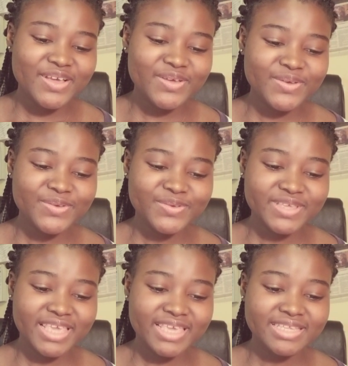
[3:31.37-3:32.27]

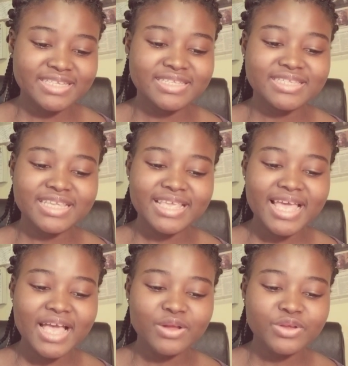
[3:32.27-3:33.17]
Okay, the
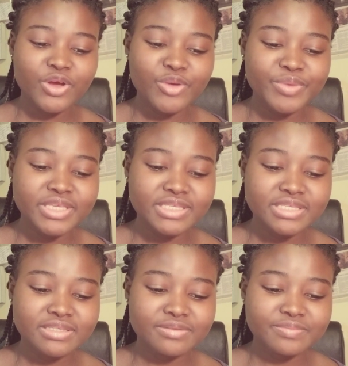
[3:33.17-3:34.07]
desired outcome
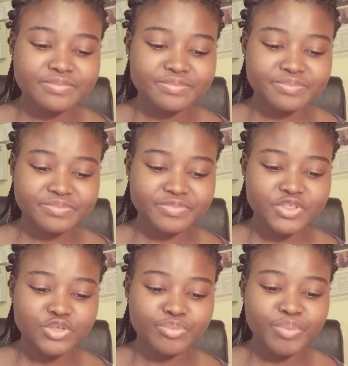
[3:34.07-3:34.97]
is
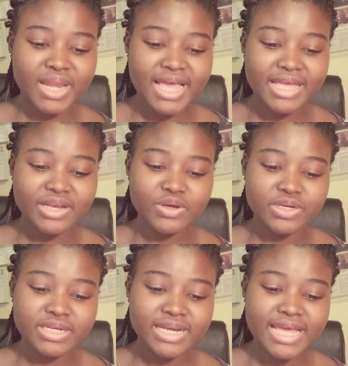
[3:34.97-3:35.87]
to plan,
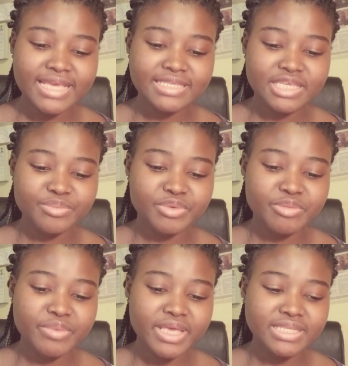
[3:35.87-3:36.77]
organize,
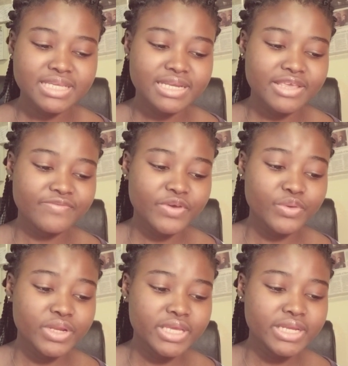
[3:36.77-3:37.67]
implement, and
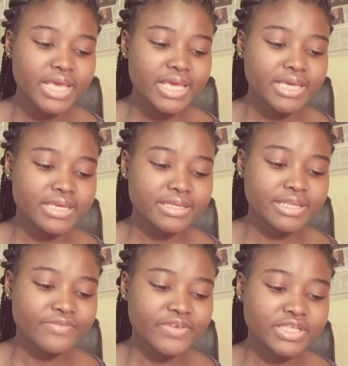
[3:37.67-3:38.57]
evaluate
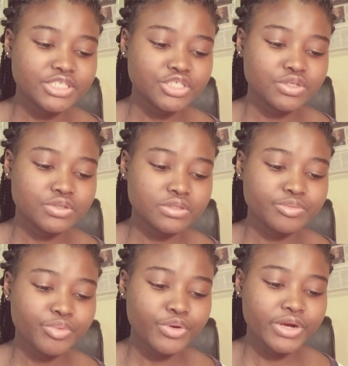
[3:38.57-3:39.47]
interventions
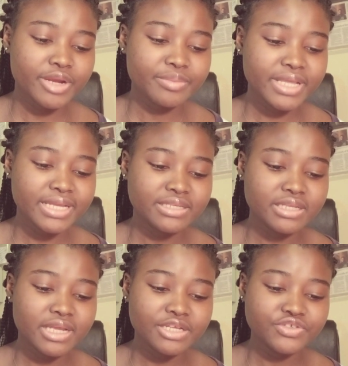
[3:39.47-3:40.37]
program that
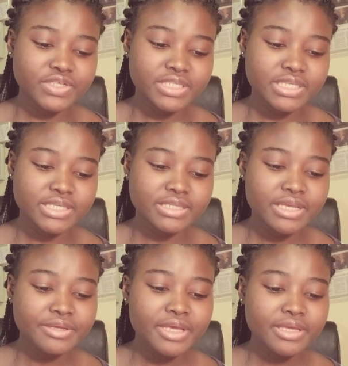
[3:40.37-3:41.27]
addresses
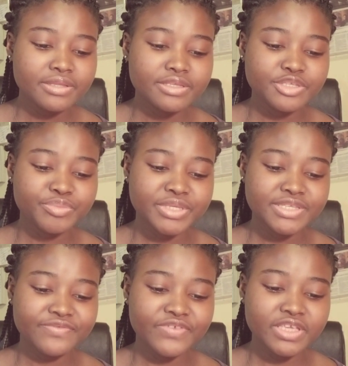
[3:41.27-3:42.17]
the
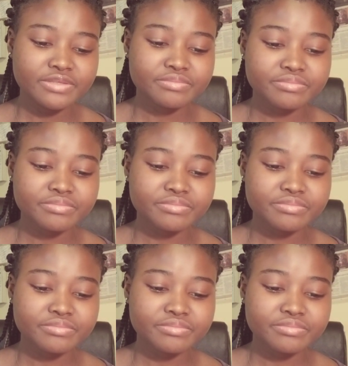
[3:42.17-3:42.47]
specific